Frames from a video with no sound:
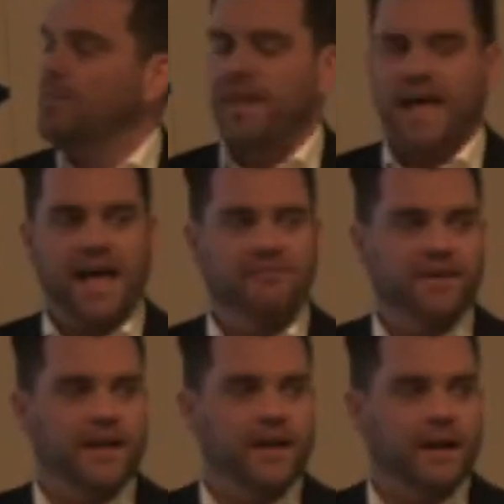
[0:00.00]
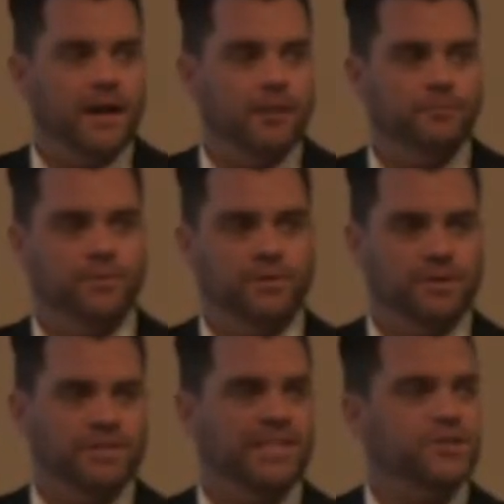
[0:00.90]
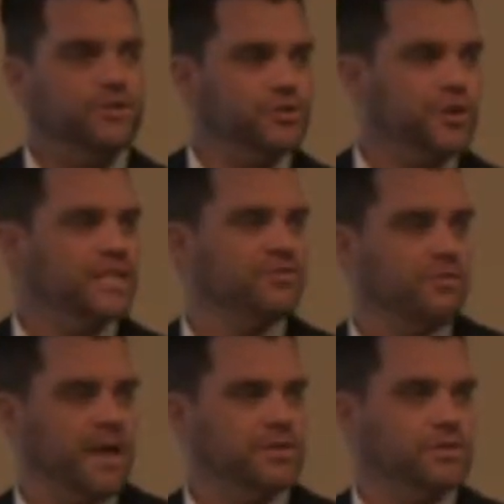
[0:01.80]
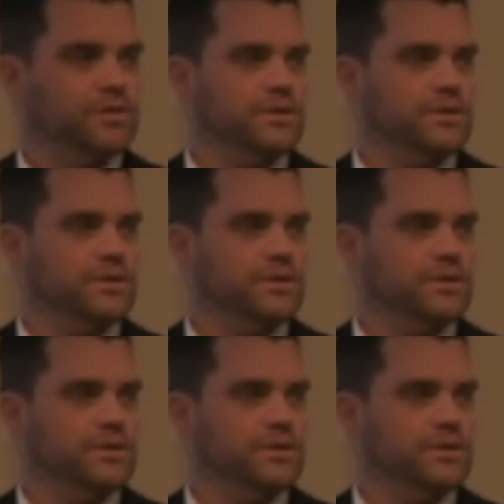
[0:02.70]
They have the digital transformation